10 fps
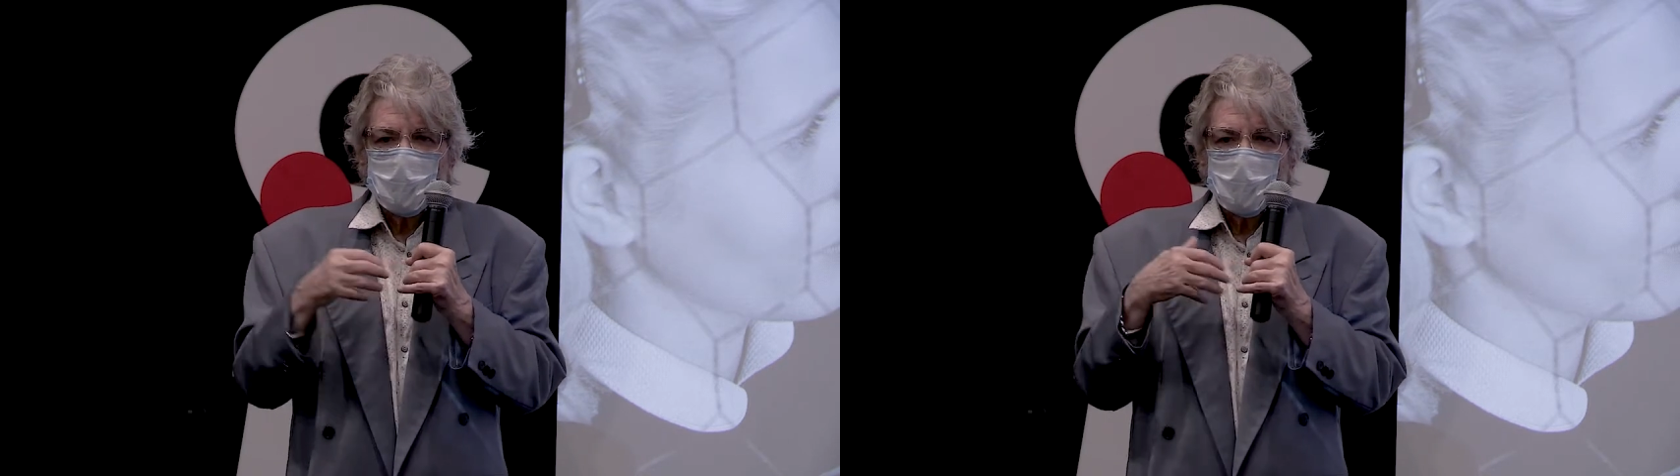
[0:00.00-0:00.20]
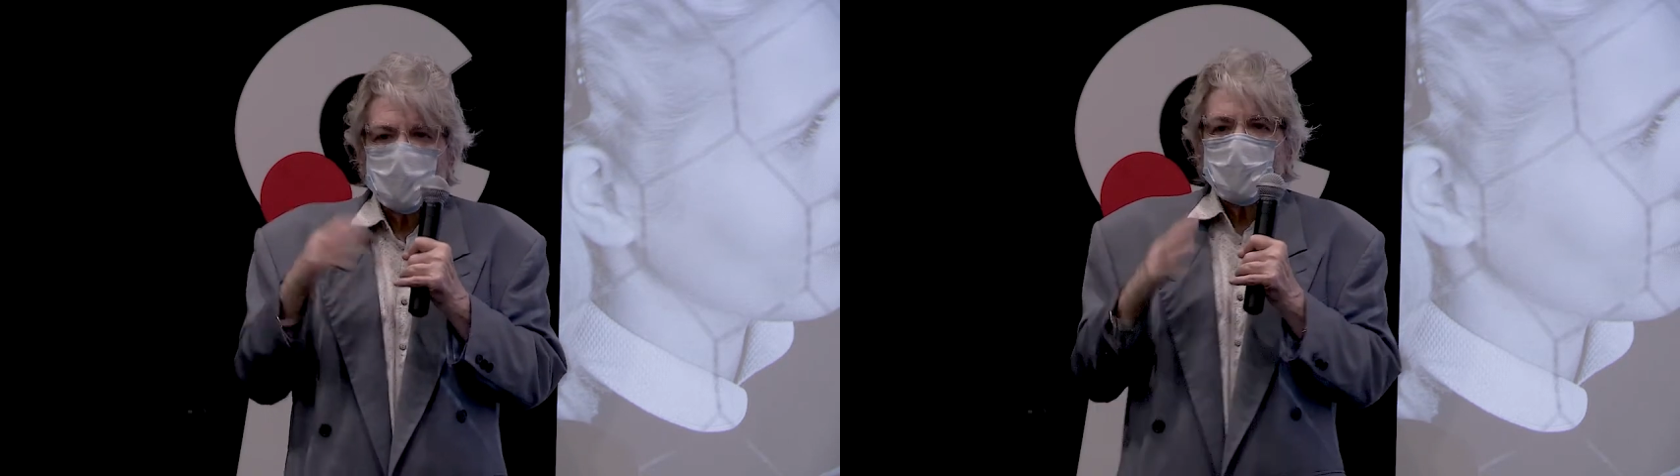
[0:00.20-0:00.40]

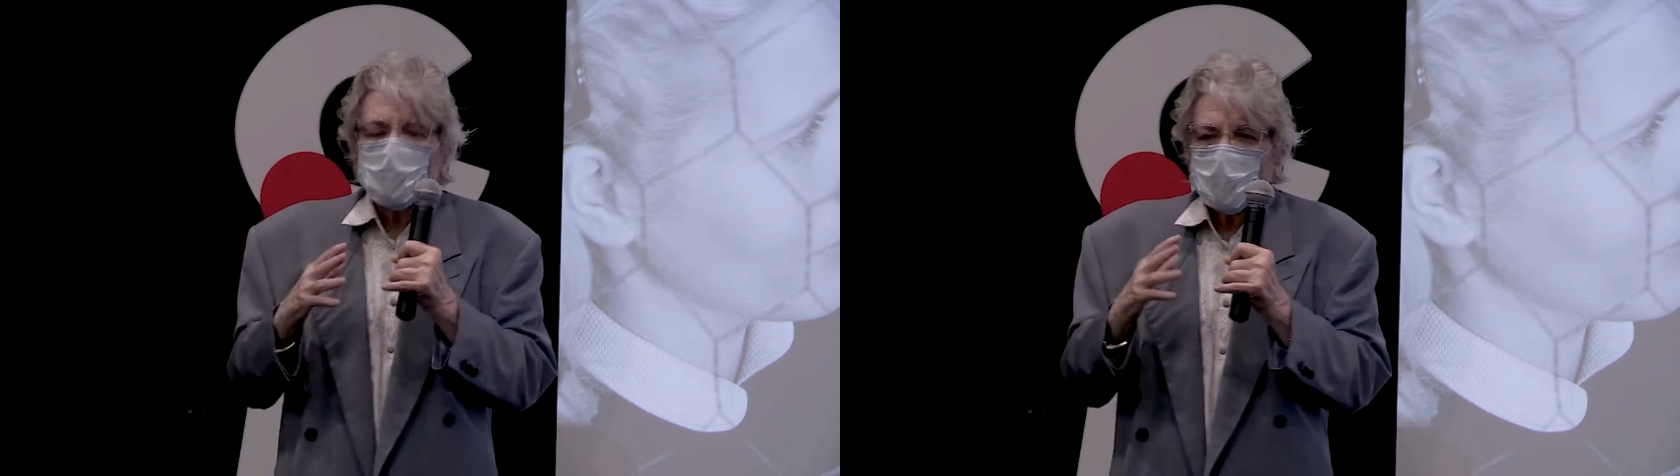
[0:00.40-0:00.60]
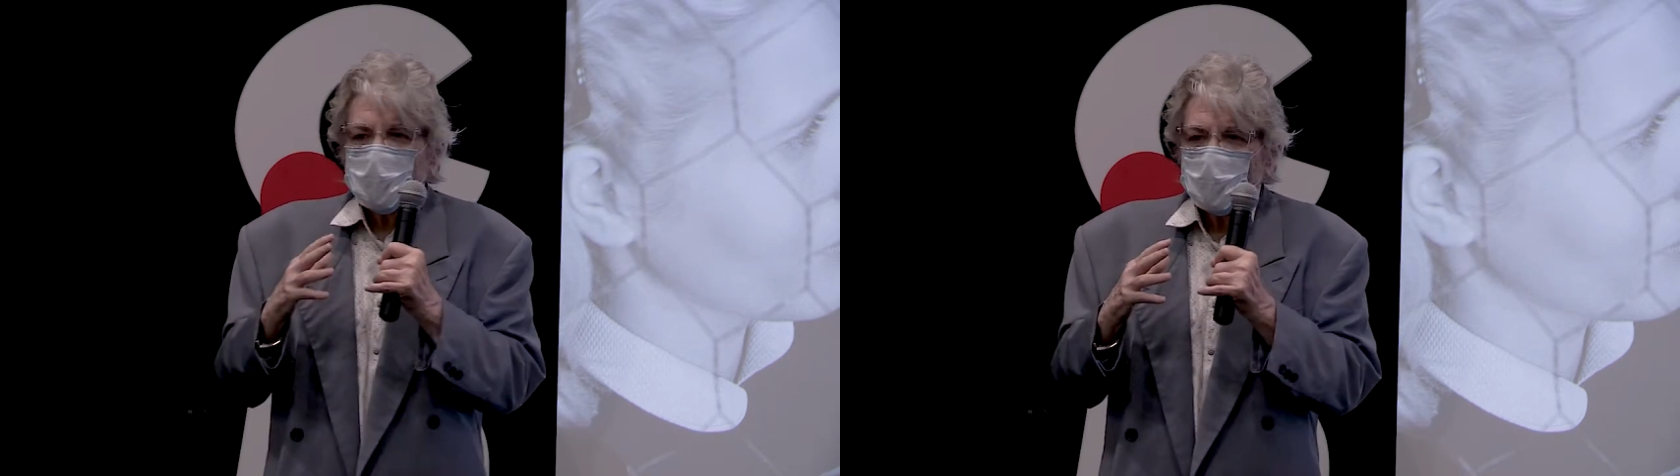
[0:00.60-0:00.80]

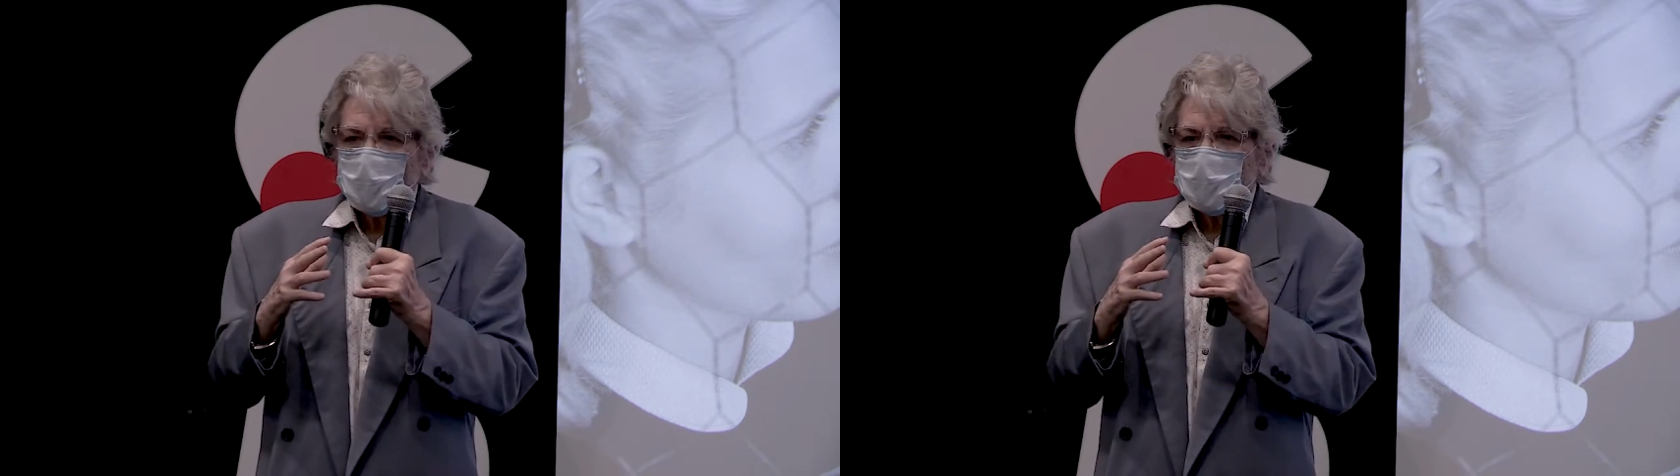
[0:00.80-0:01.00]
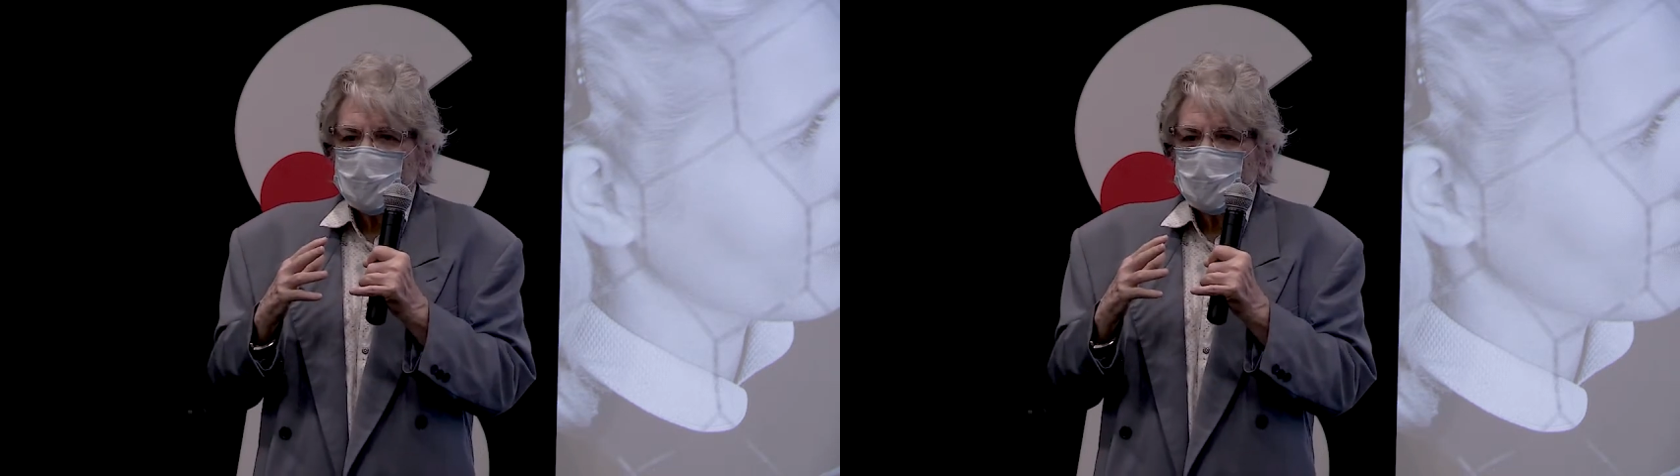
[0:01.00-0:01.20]
everybody
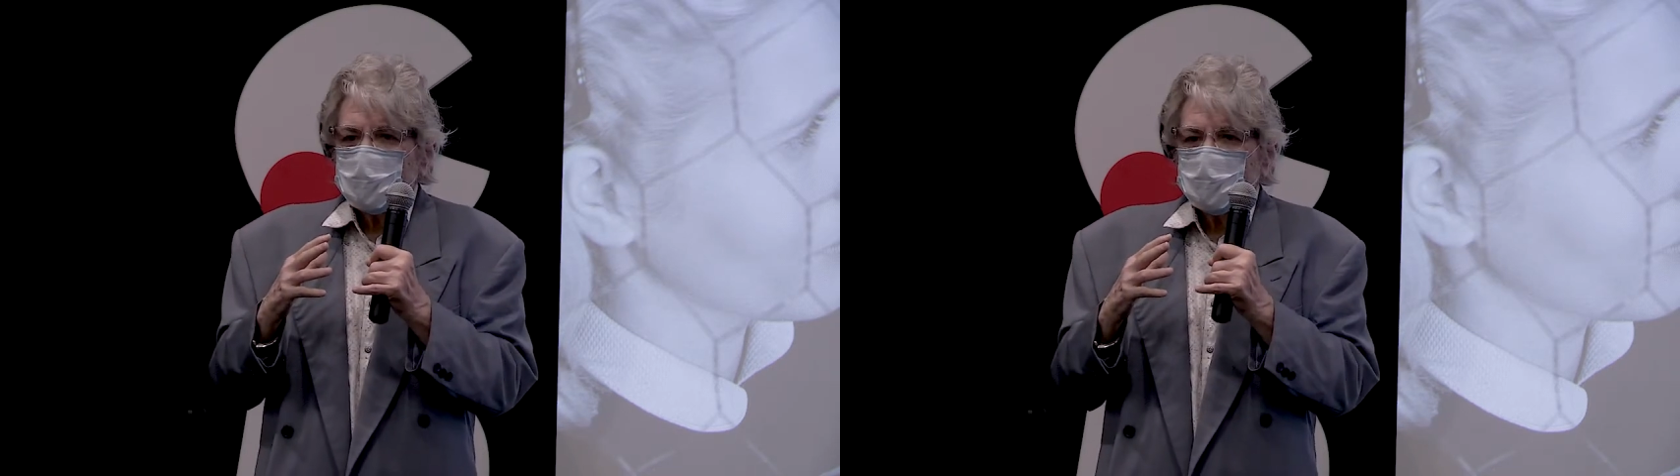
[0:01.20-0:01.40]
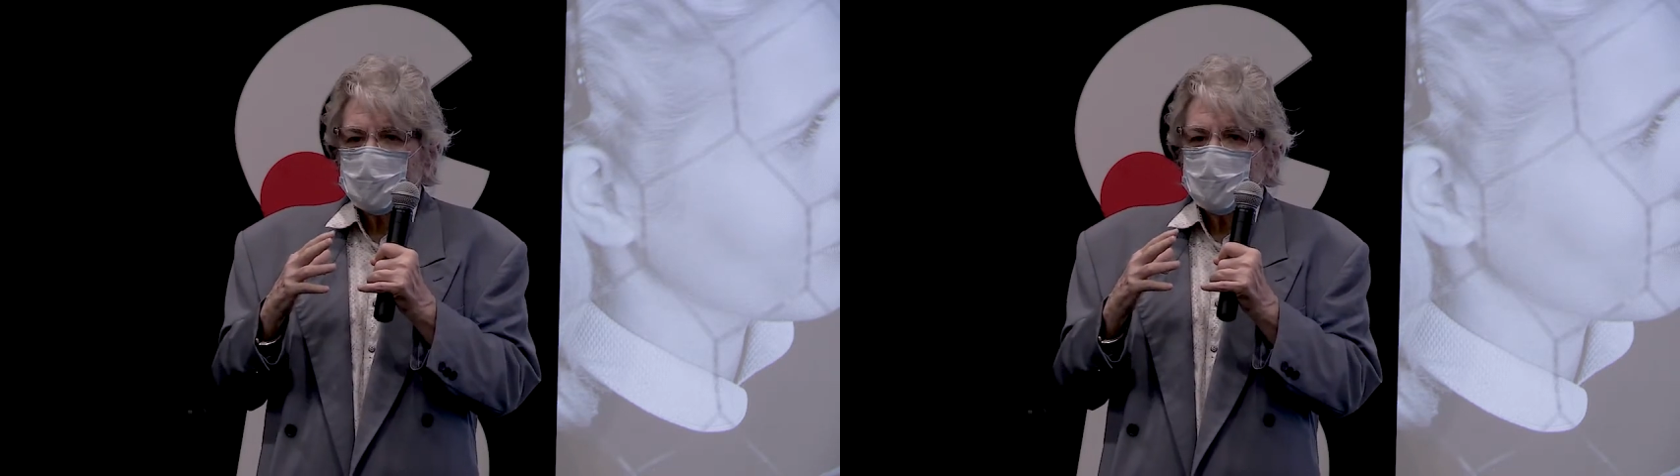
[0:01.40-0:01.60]
wanted
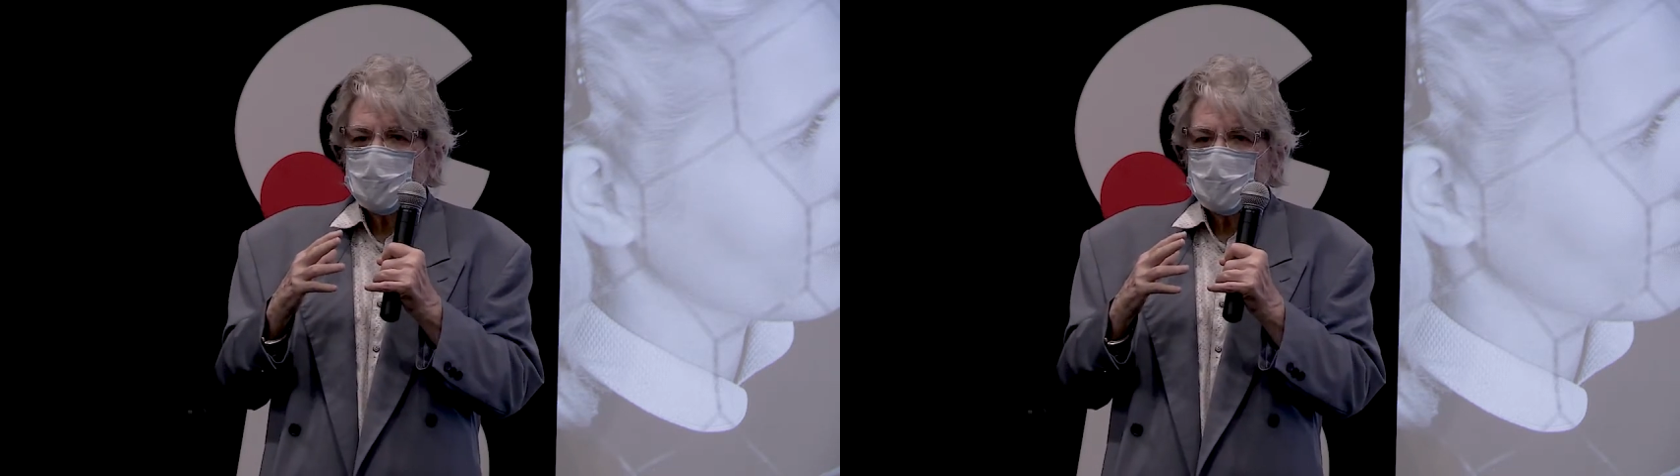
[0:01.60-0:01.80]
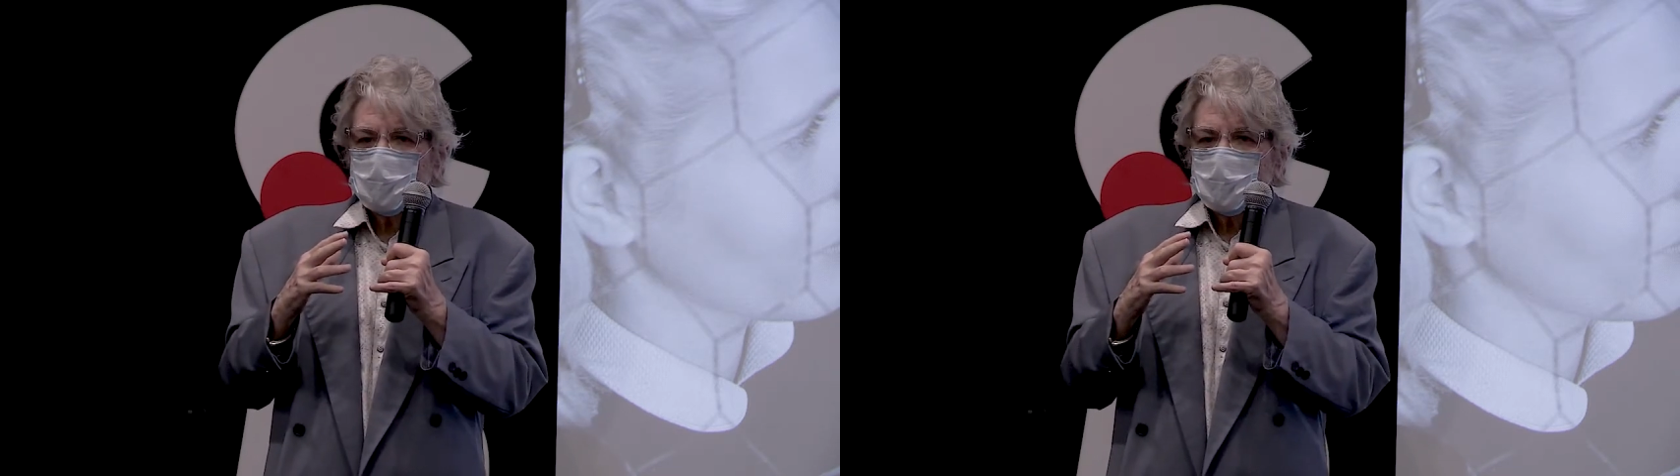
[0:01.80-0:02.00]
to